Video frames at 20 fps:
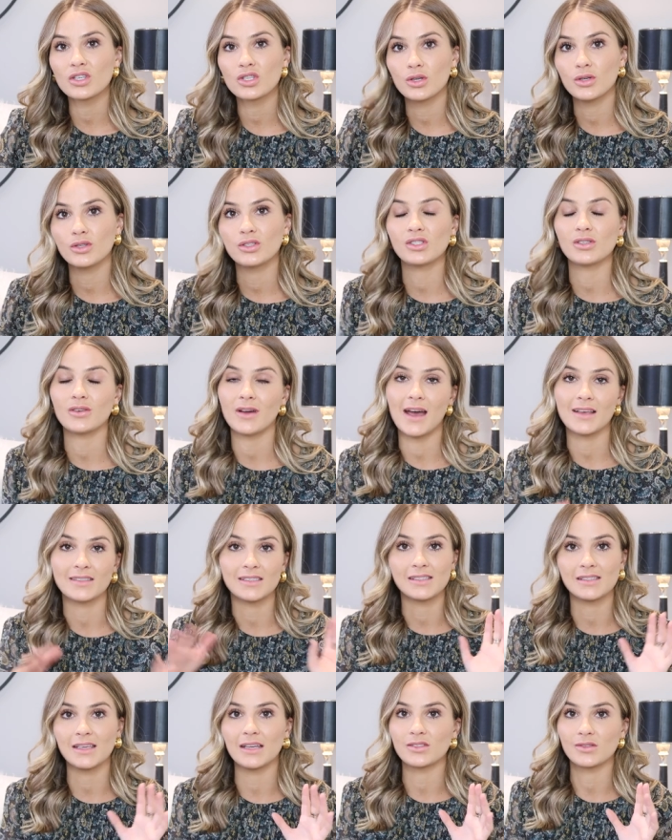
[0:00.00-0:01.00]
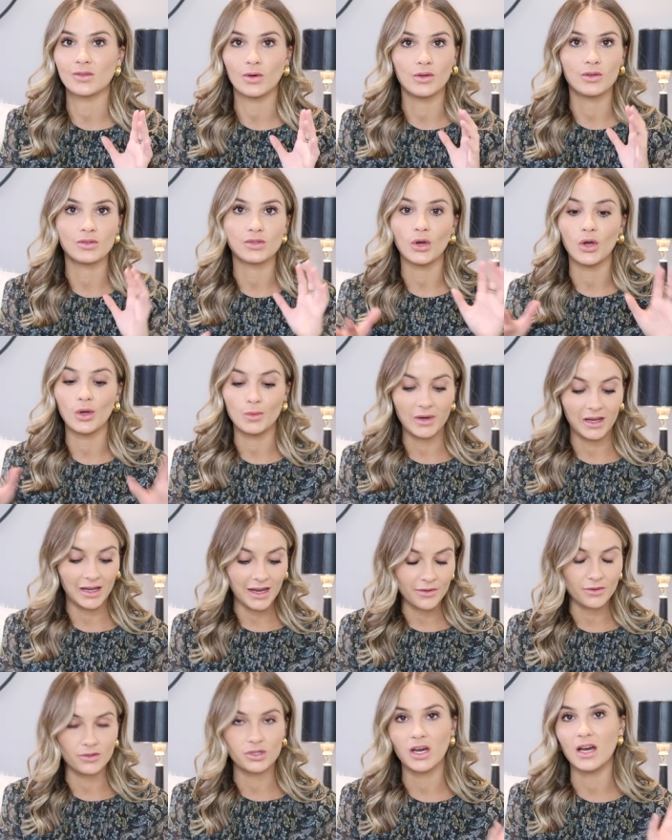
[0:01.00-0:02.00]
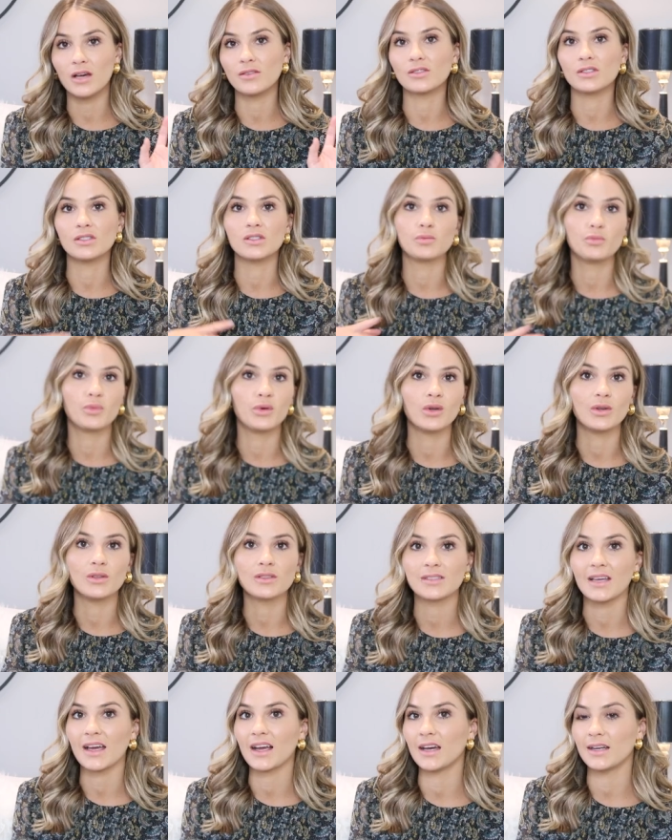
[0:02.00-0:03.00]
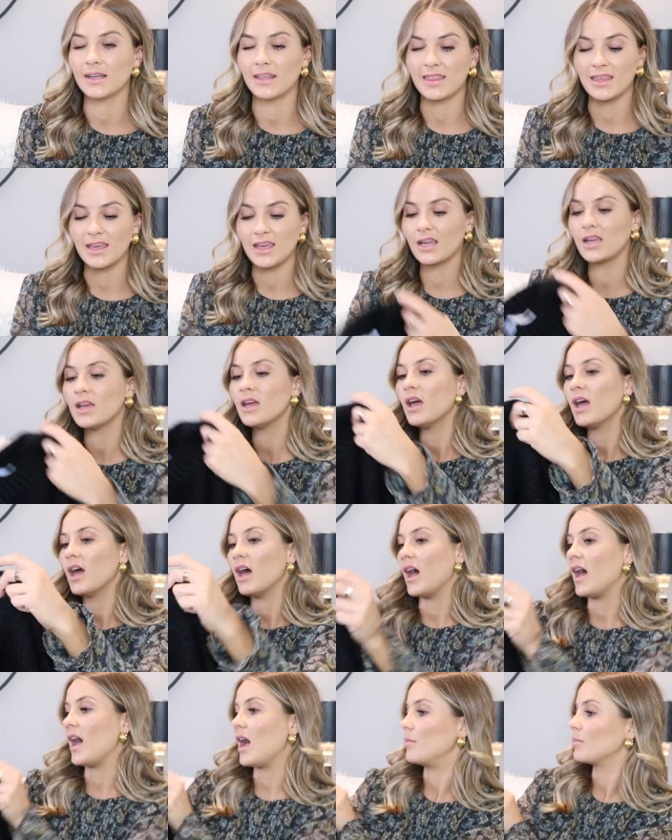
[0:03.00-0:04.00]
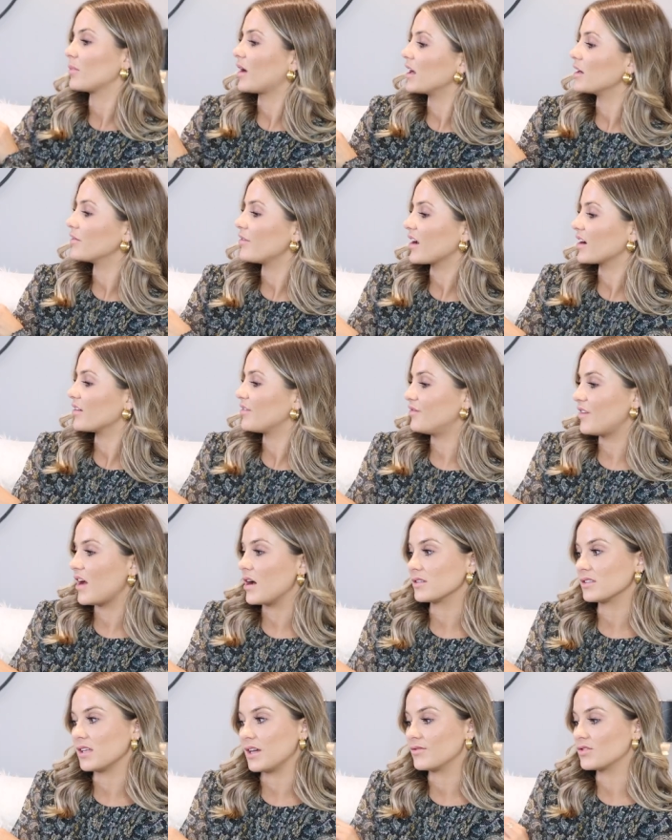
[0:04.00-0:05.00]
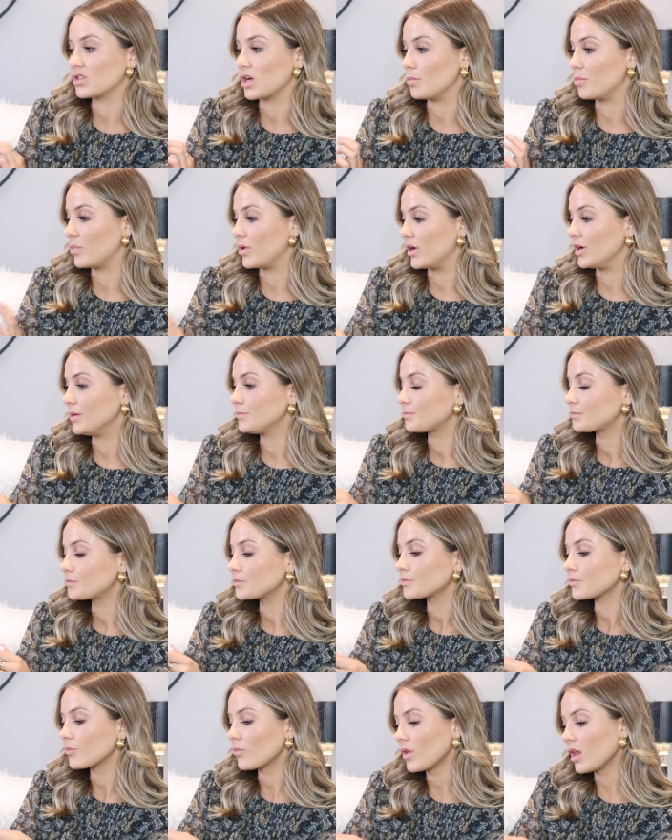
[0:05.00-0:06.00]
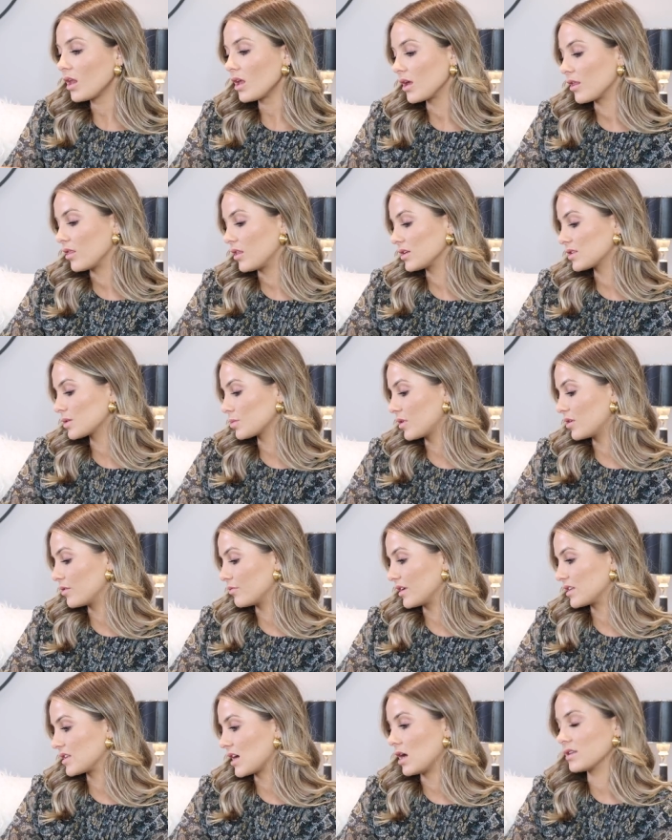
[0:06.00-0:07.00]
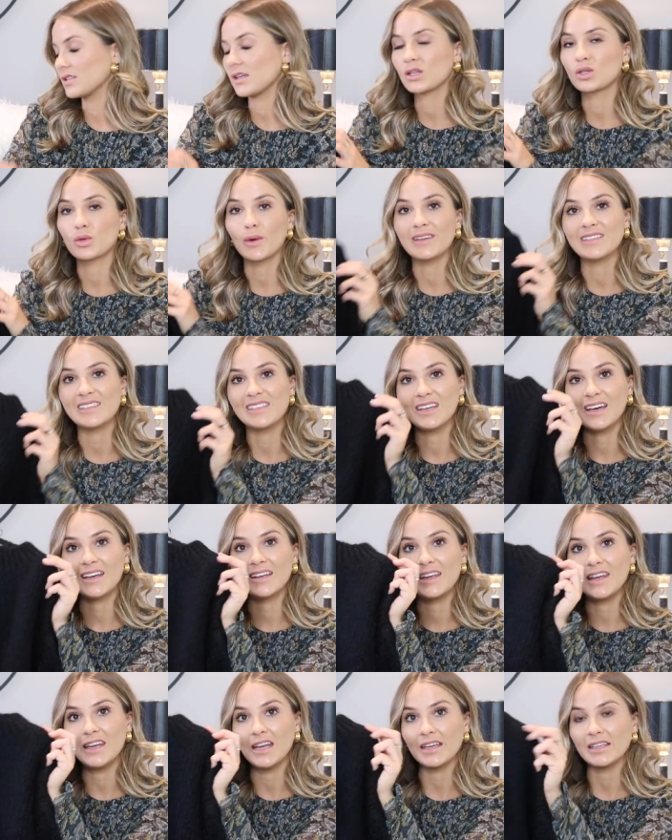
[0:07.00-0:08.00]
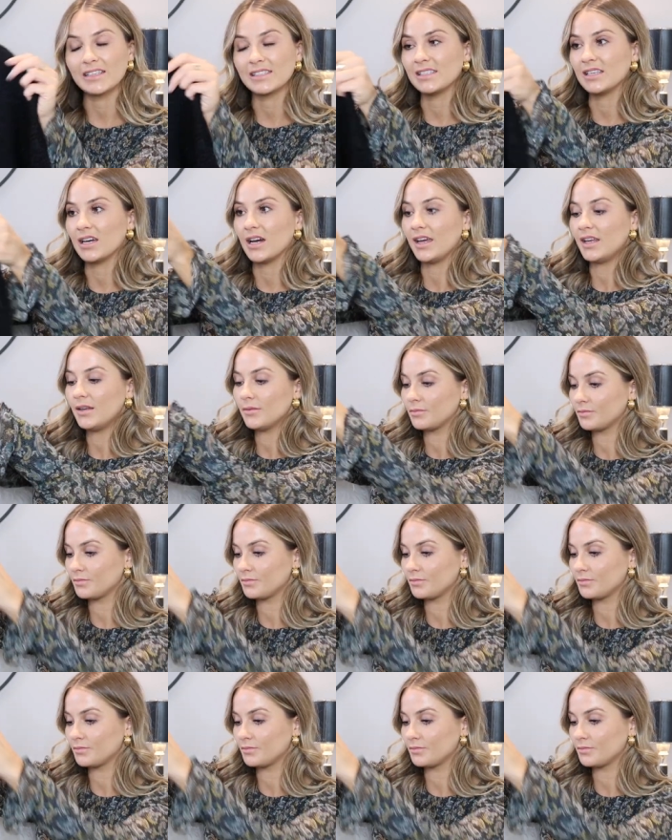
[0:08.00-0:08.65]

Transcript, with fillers: I showed you or as I said just on its own with leather trousers, boots, that kind of thing. Um, kind of like a fail-safe jumper. This one retails at $29.99.